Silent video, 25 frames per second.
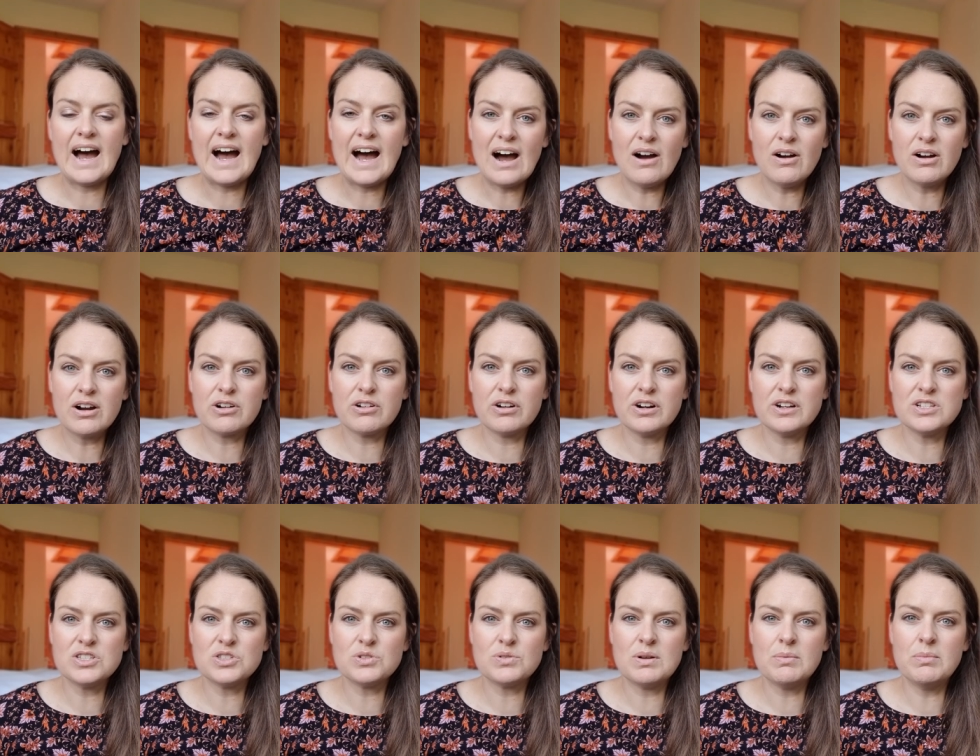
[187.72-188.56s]
our
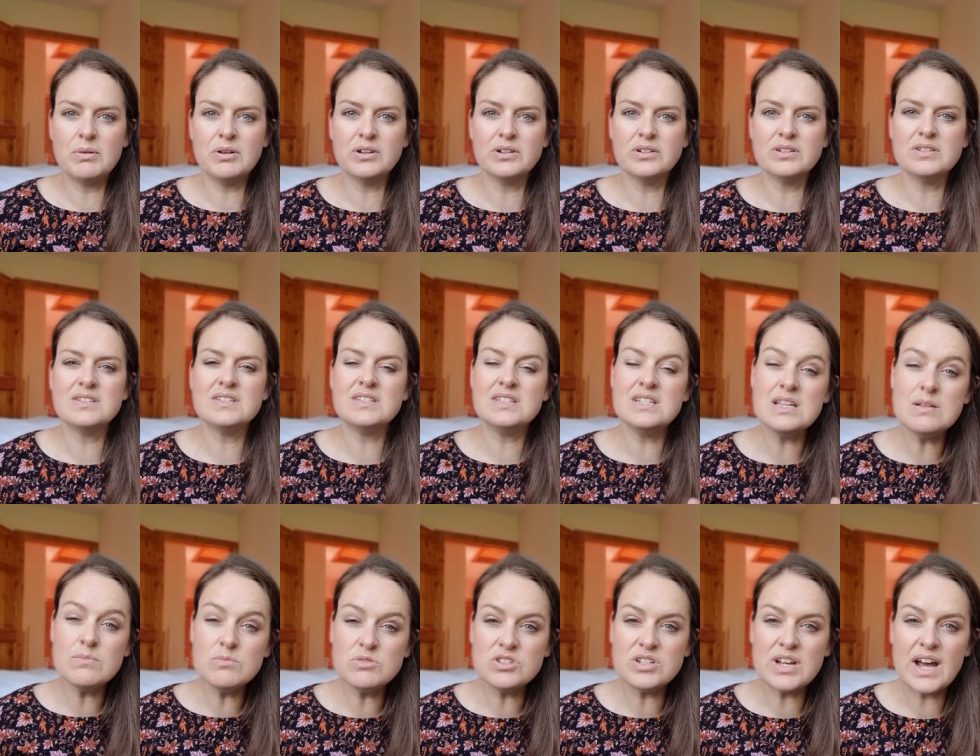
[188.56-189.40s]
grocery bill
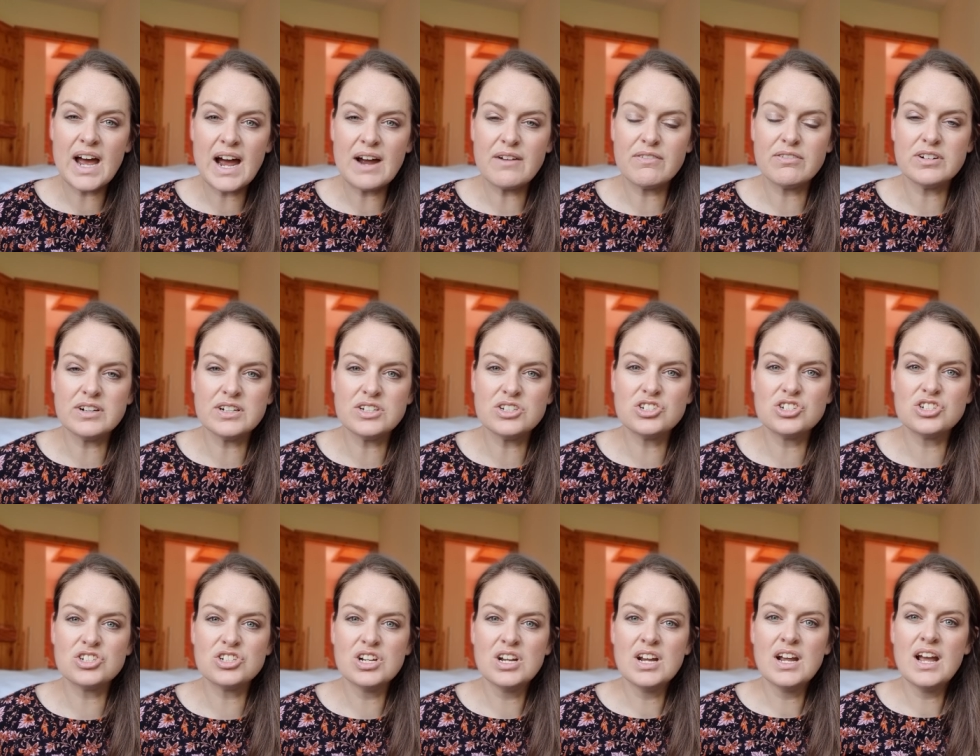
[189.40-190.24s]
seems to
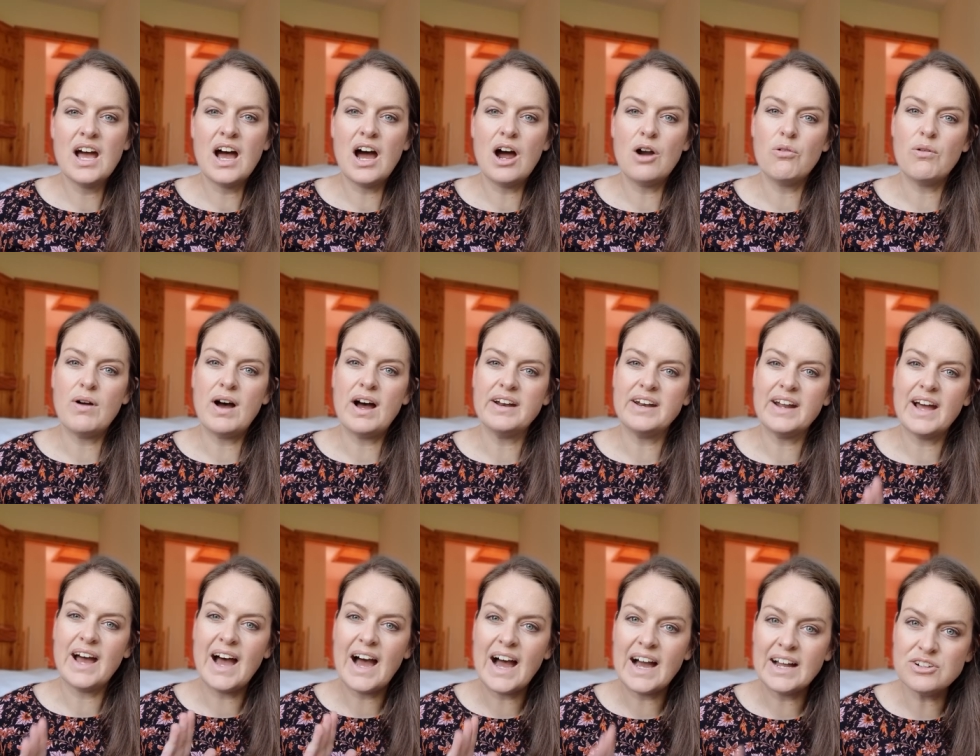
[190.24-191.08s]
average around
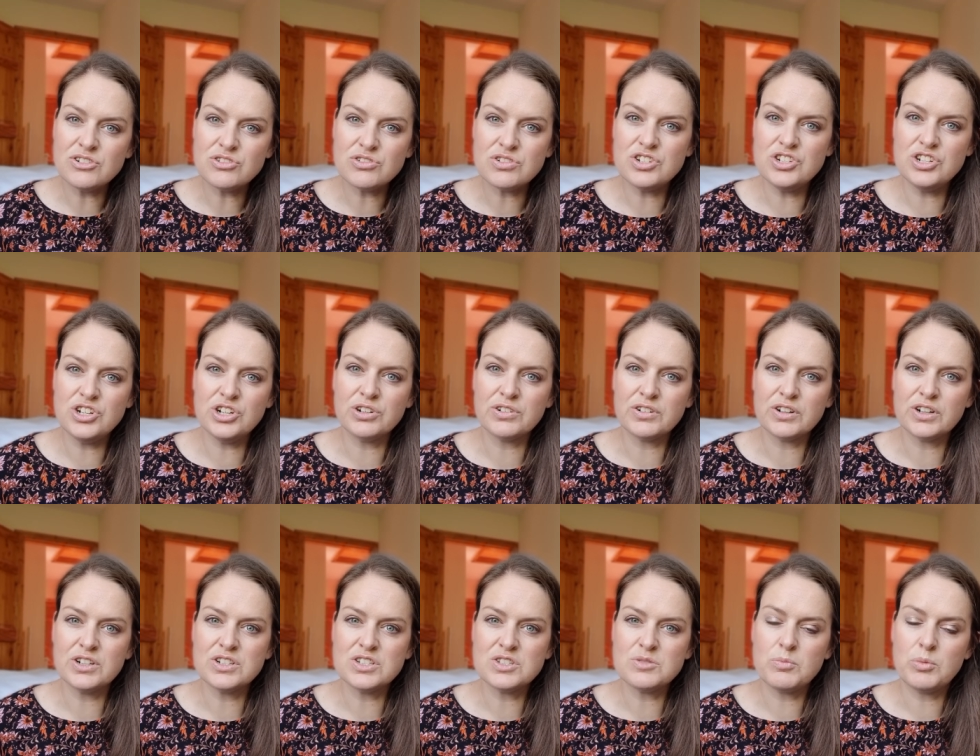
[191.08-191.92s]
100
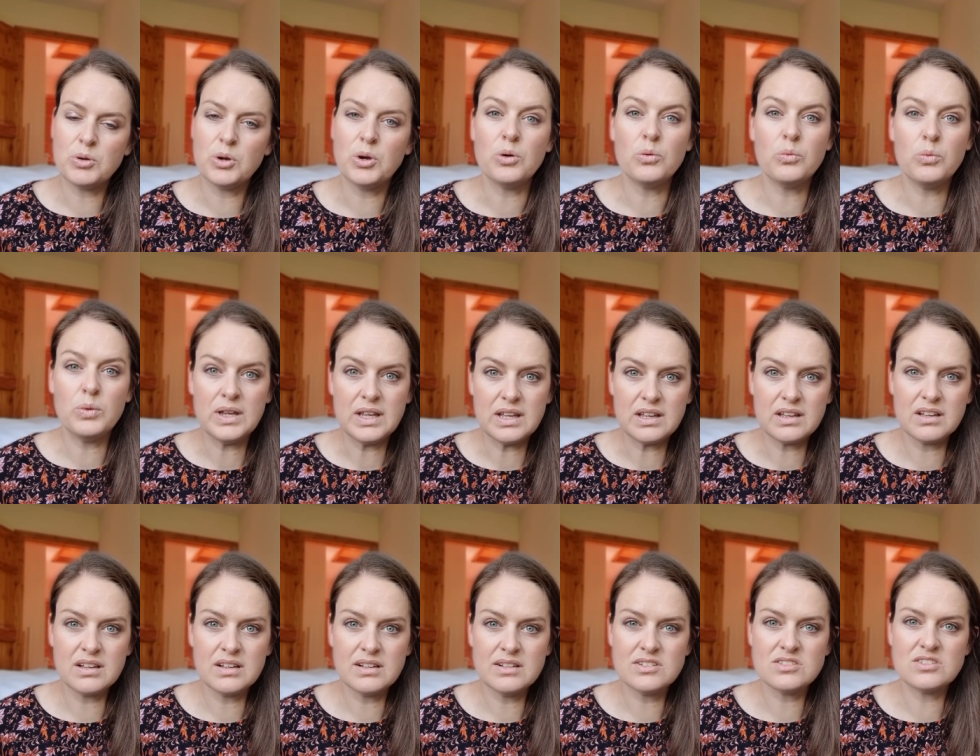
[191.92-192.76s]
euros per
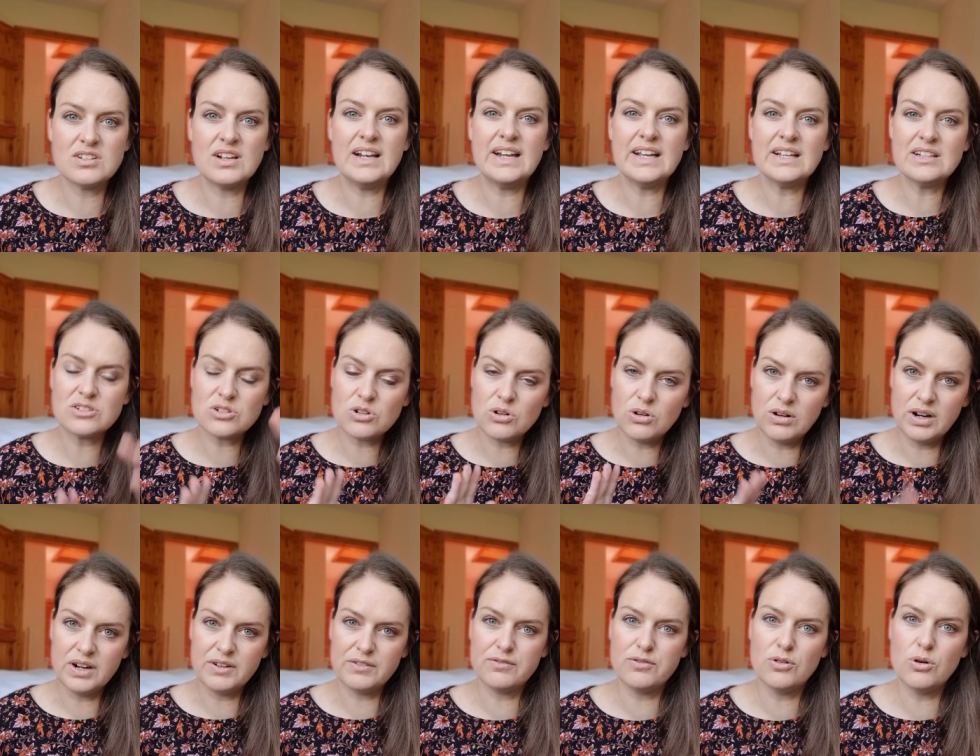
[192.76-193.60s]
week. So let's
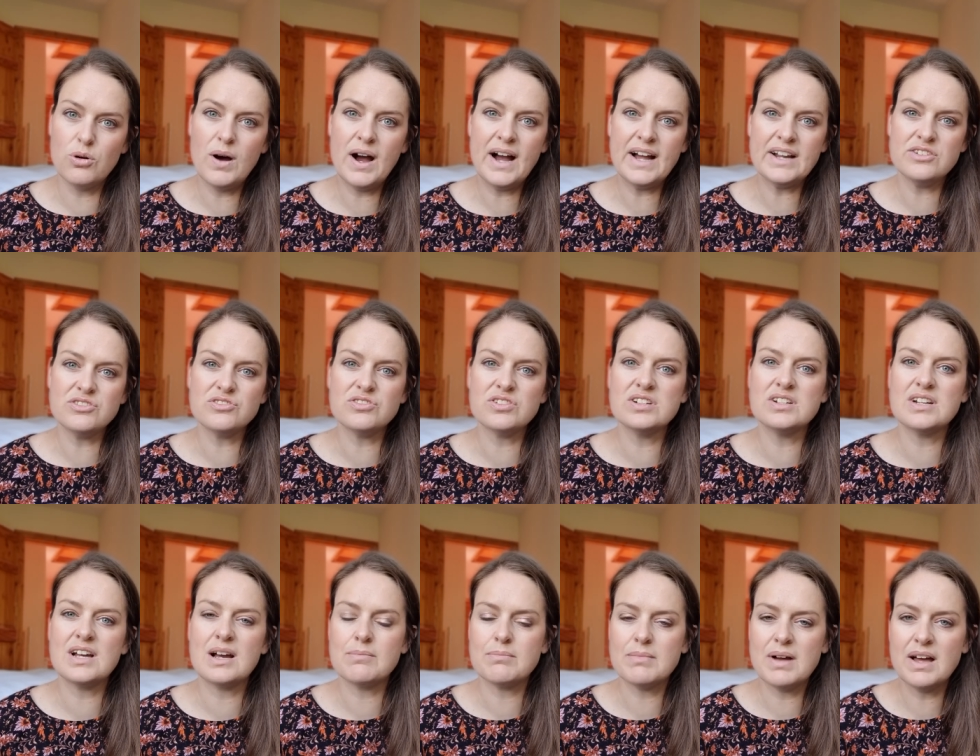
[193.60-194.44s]
call it
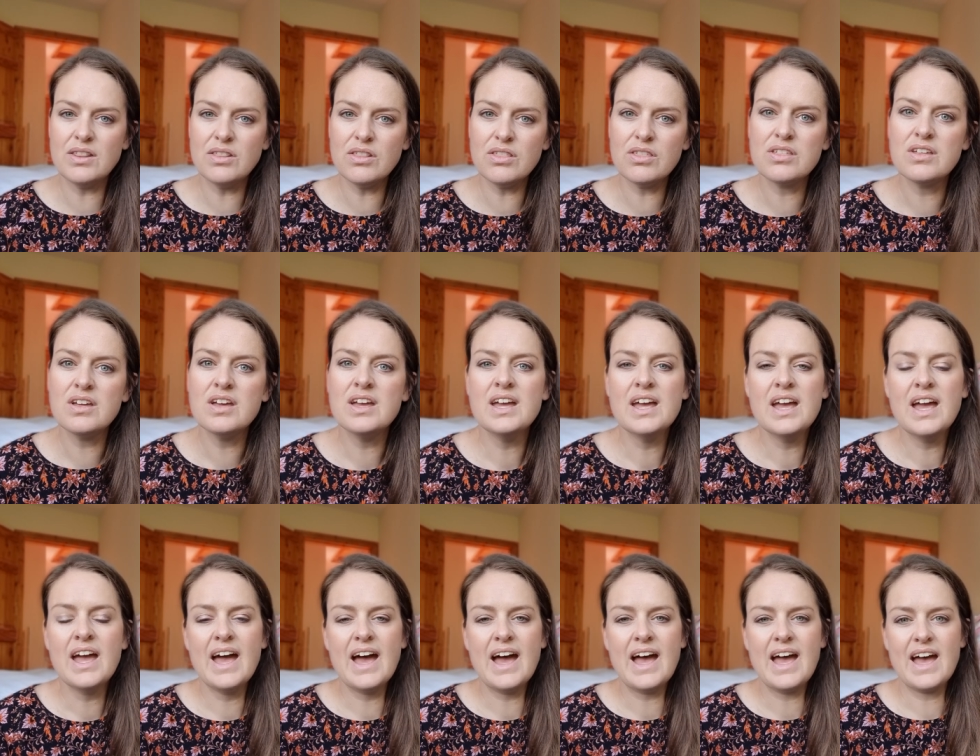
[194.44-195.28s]
400 a month
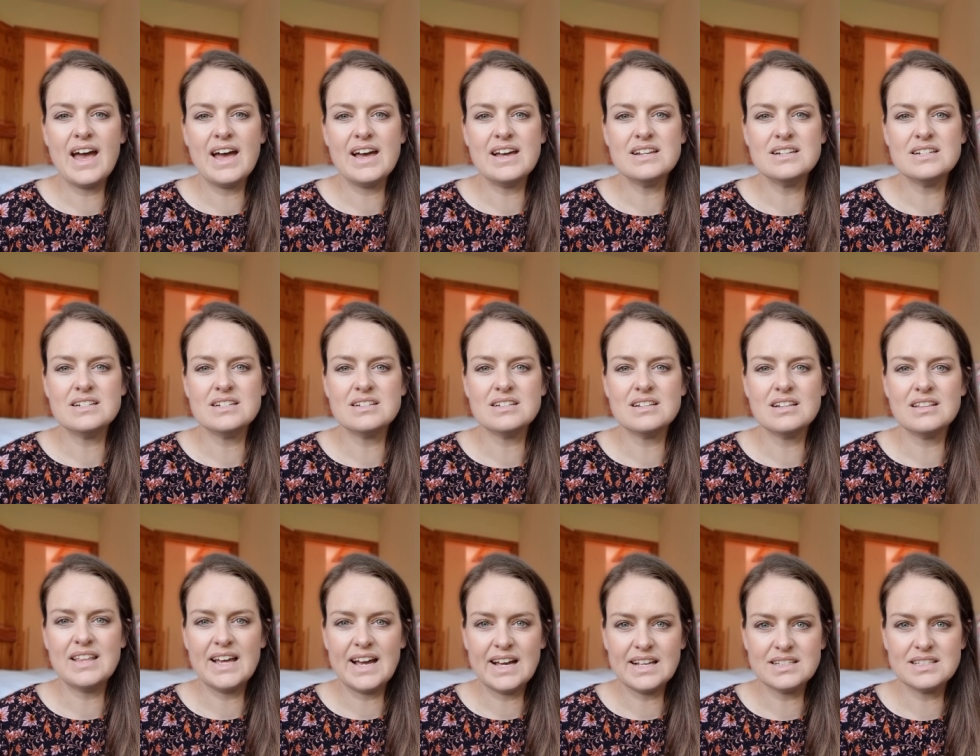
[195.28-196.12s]
and
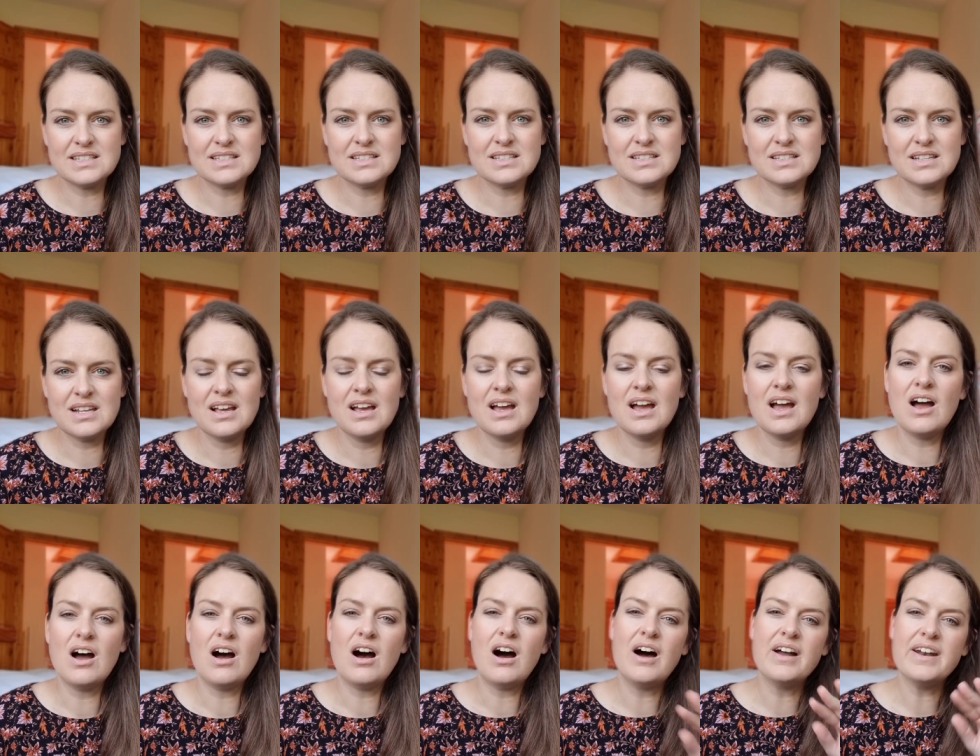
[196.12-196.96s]
that's
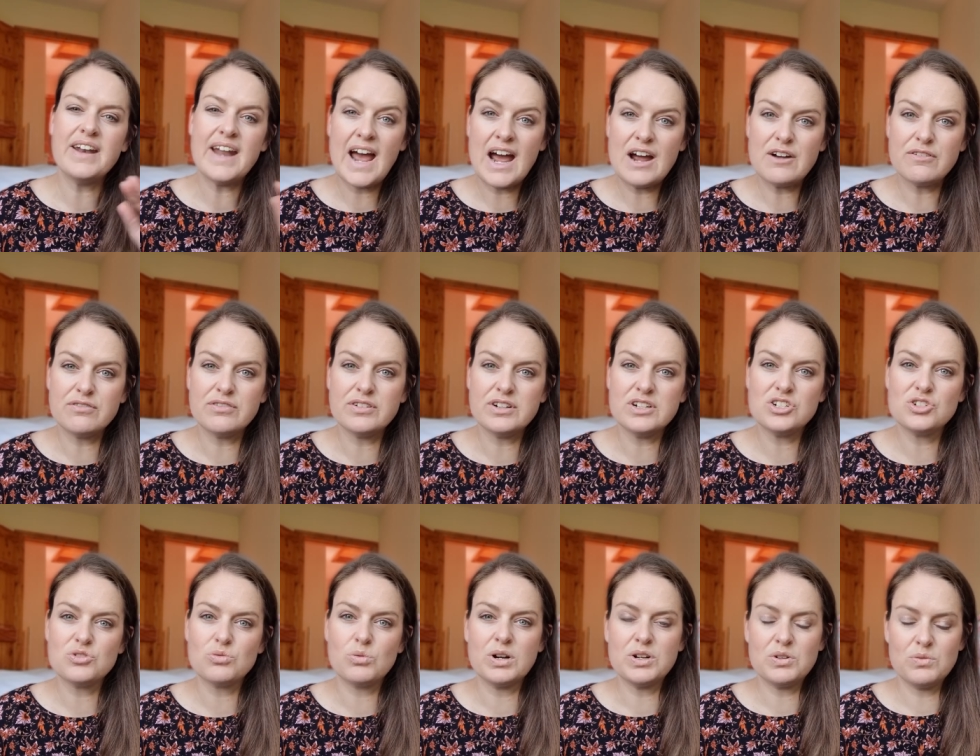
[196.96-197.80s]
on
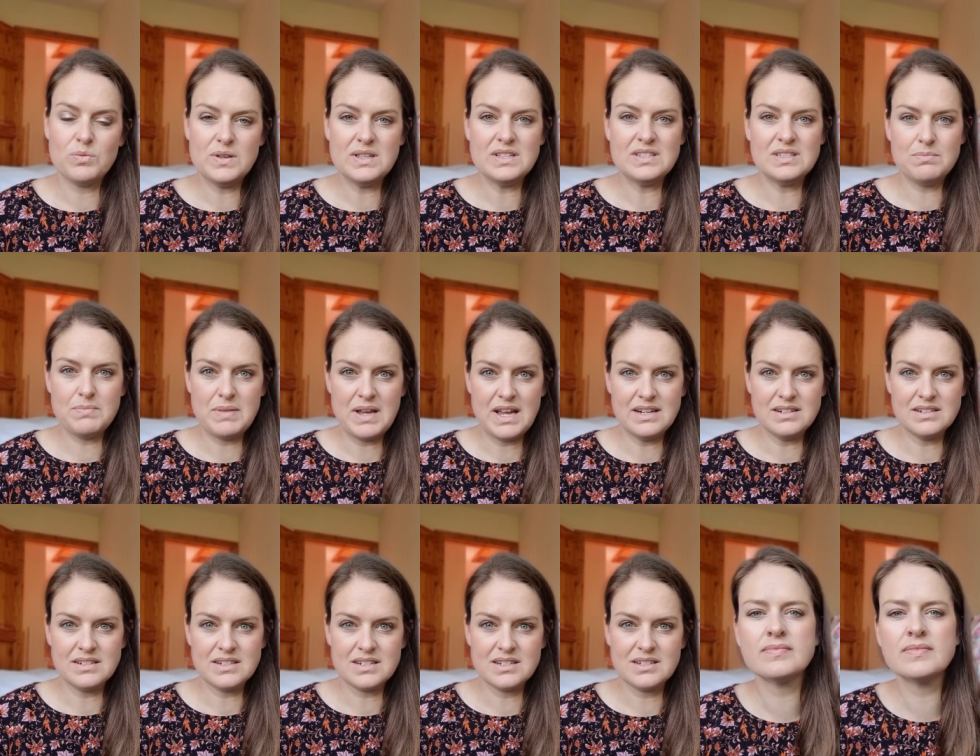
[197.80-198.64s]
average what we
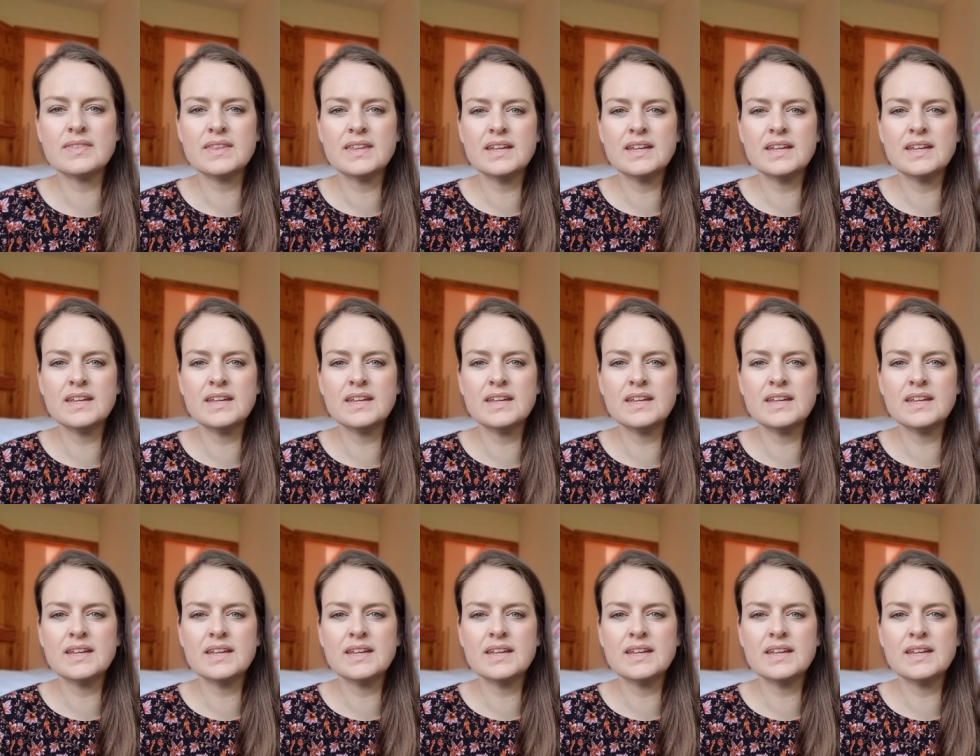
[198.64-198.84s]
spend.